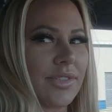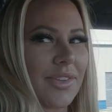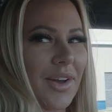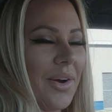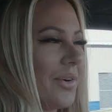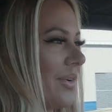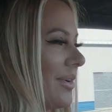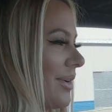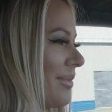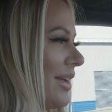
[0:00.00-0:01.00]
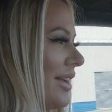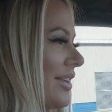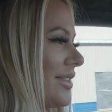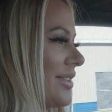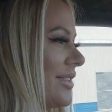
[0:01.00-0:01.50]
So, I'm
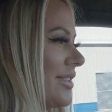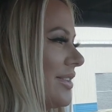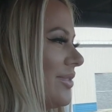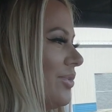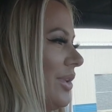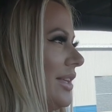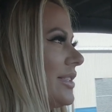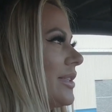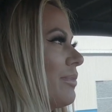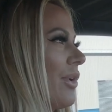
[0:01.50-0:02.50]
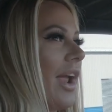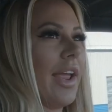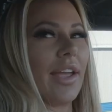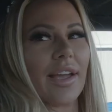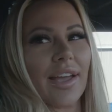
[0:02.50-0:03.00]
gonna release the brake
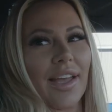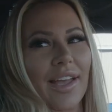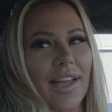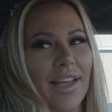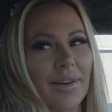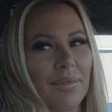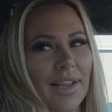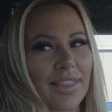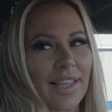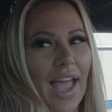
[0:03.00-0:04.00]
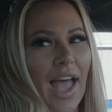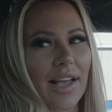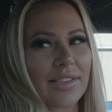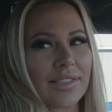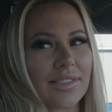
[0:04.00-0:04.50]
and hit
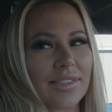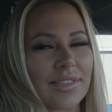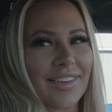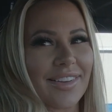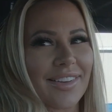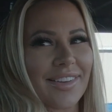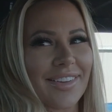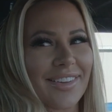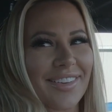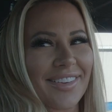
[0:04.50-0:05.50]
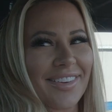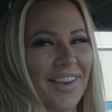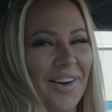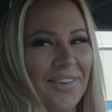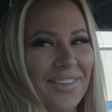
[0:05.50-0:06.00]
gas.
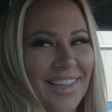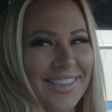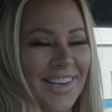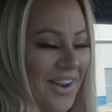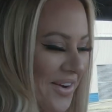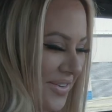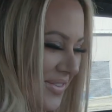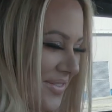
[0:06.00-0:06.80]
No? That's a no?